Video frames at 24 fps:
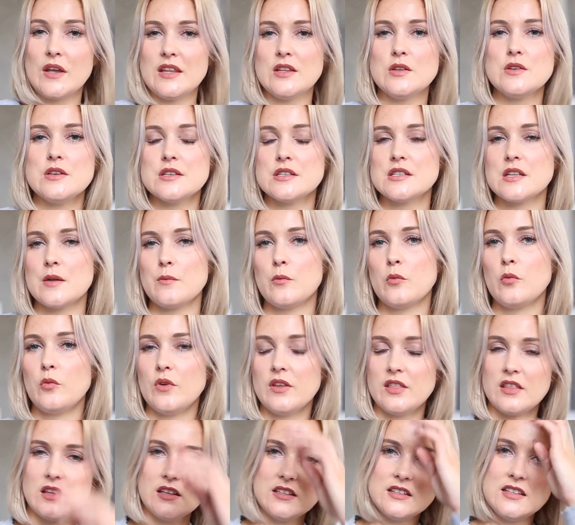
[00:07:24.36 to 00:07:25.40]
wait to use them
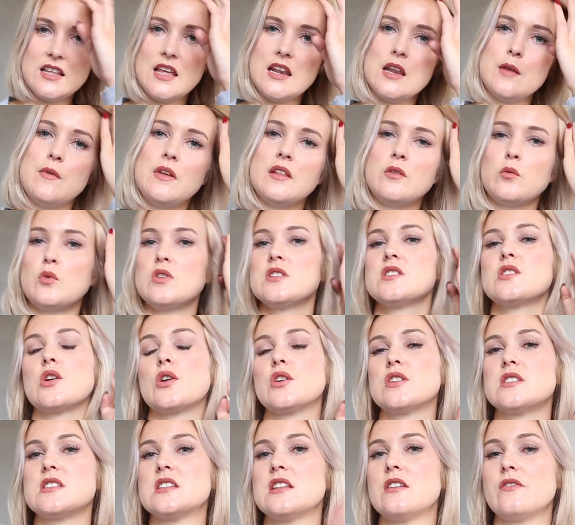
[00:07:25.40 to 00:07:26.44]
with denim and with
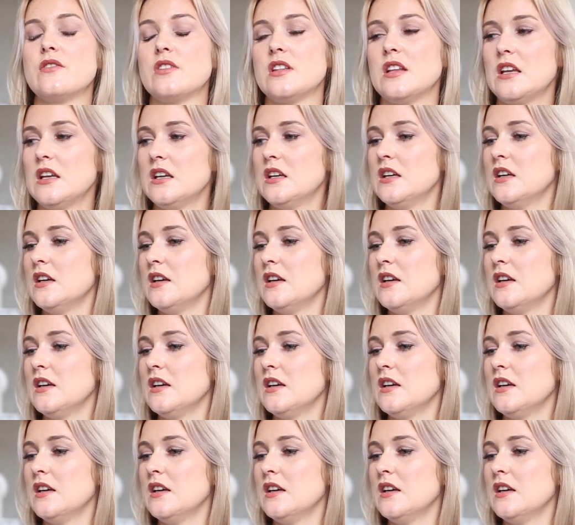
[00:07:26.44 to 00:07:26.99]
skirts and everything.